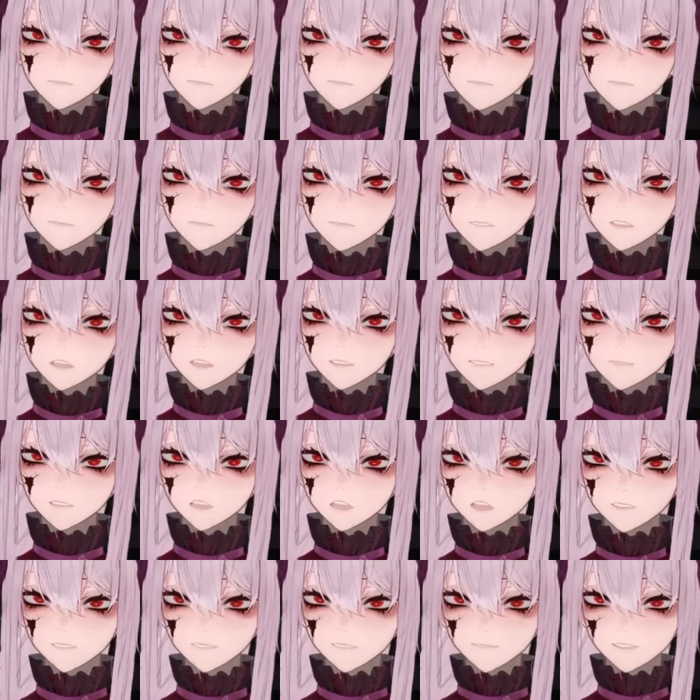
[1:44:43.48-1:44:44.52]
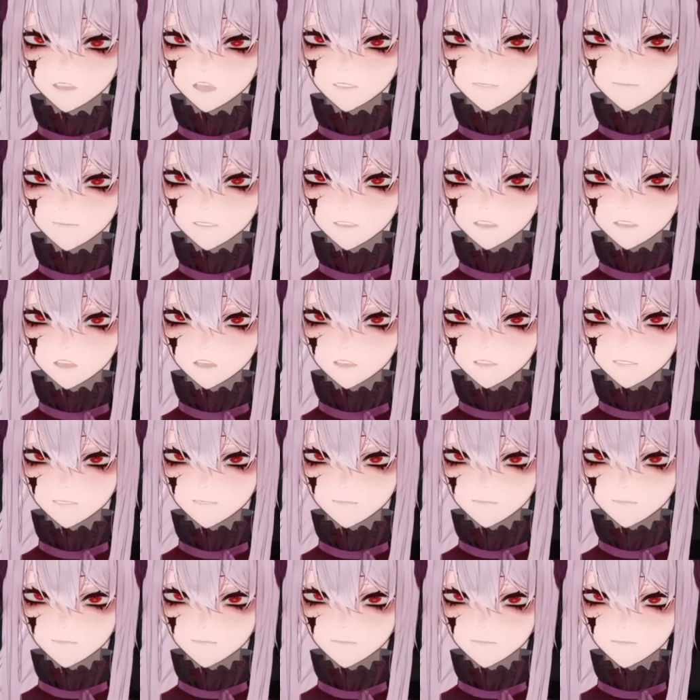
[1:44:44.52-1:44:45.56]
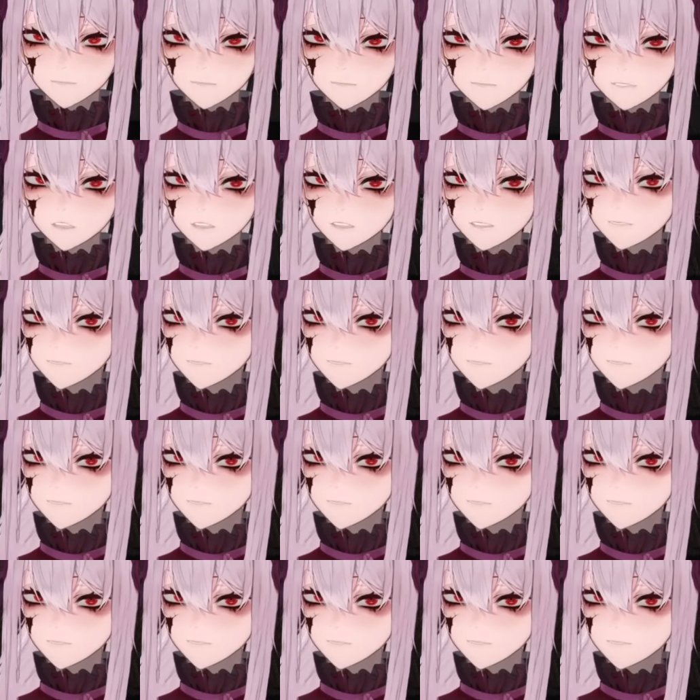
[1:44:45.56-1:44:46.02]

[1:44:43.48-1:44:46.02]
Blood press towards the wall. There.